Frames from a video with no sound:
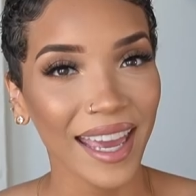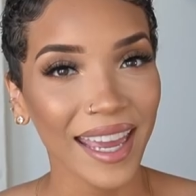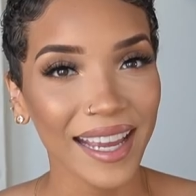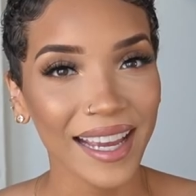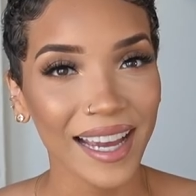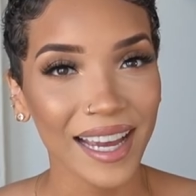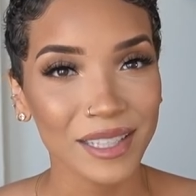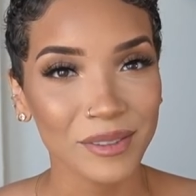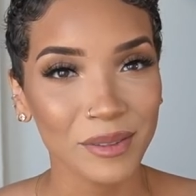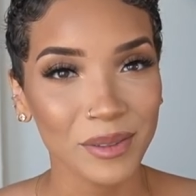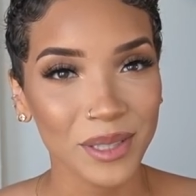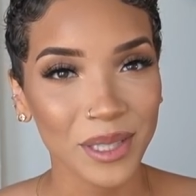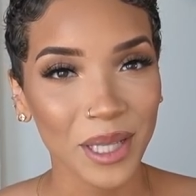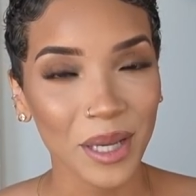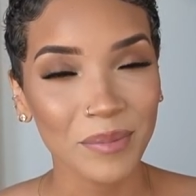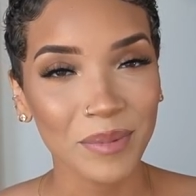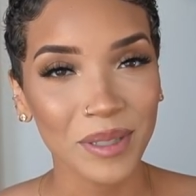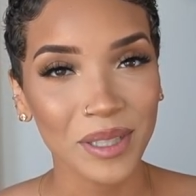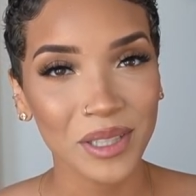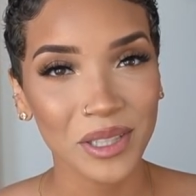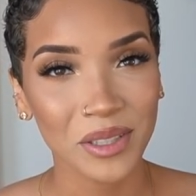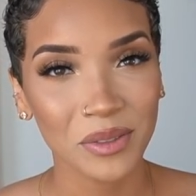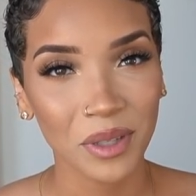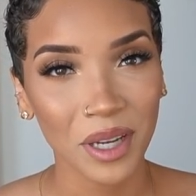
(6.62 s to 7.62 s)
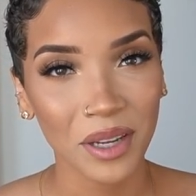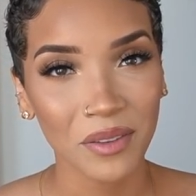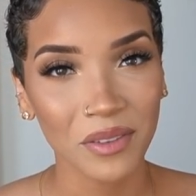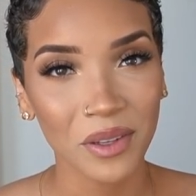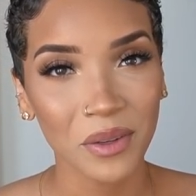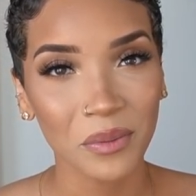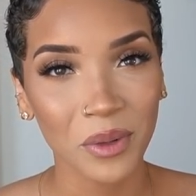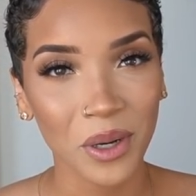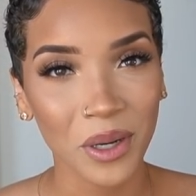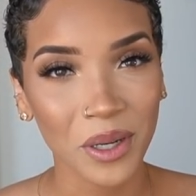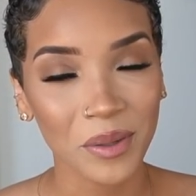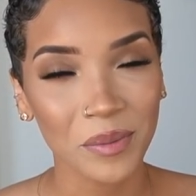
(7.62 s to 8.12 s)
Hey guys, what's up? It's
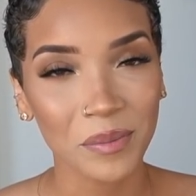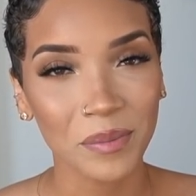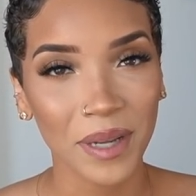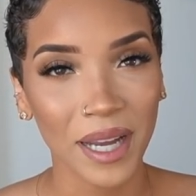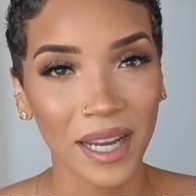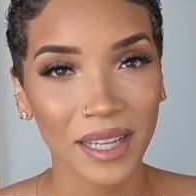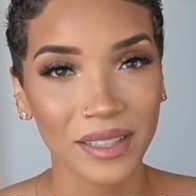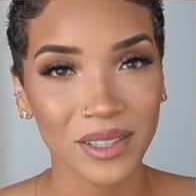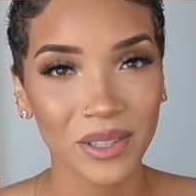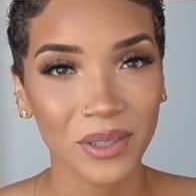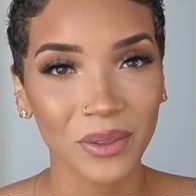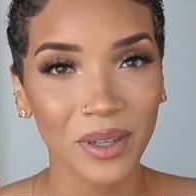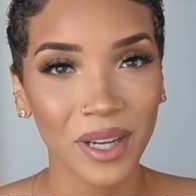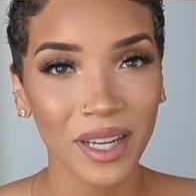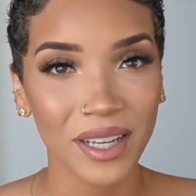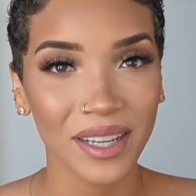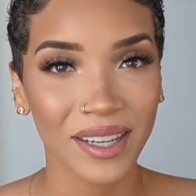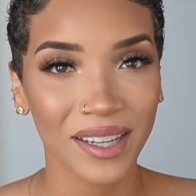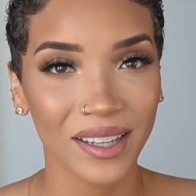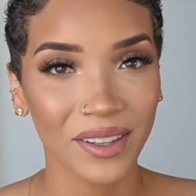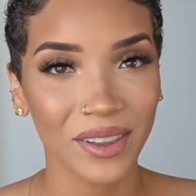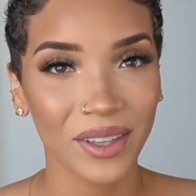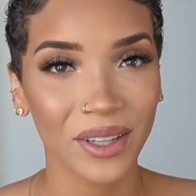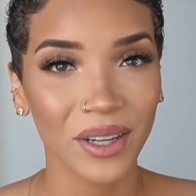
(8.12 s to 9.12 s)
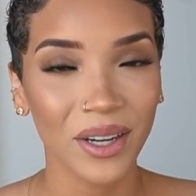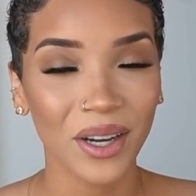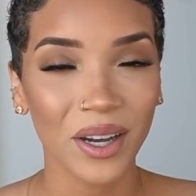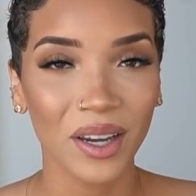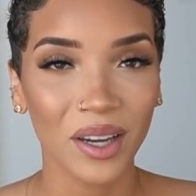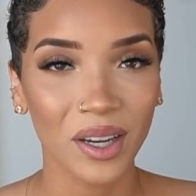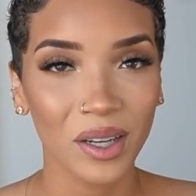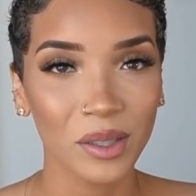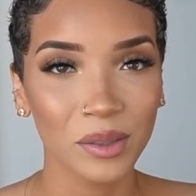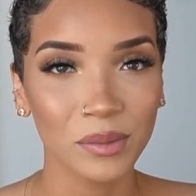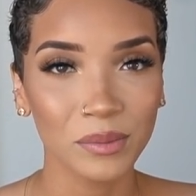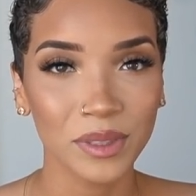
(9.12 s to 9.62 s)
Raven. Welcome back to another
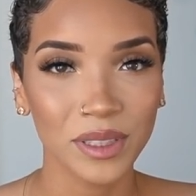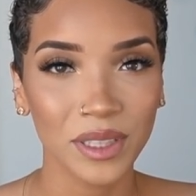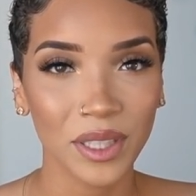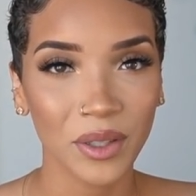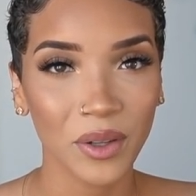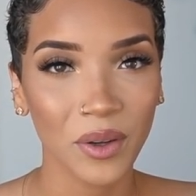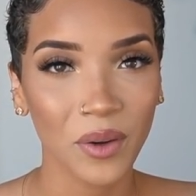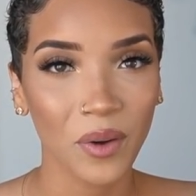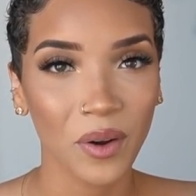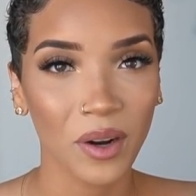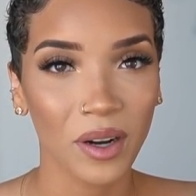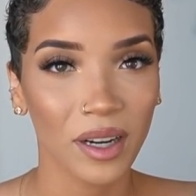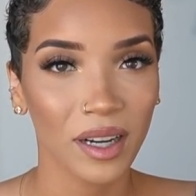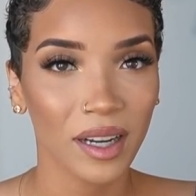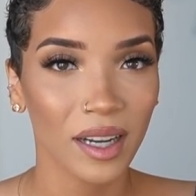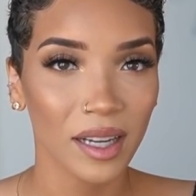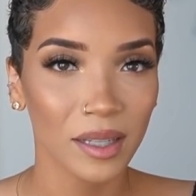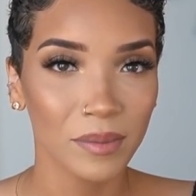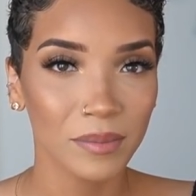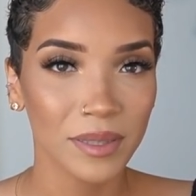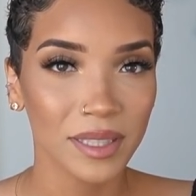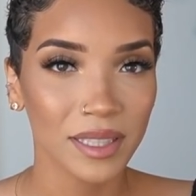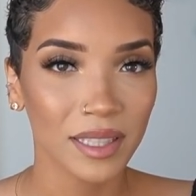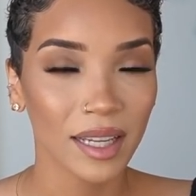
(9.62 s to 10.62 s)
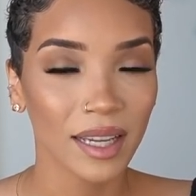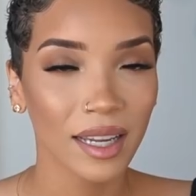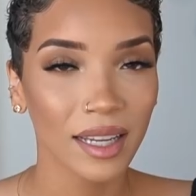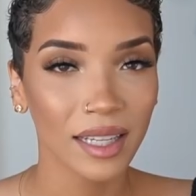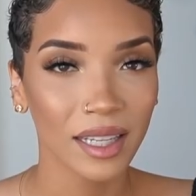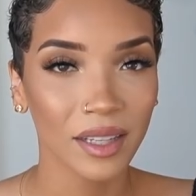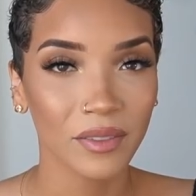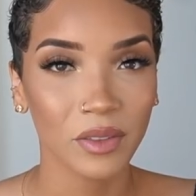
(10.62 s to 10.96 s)
home decor update.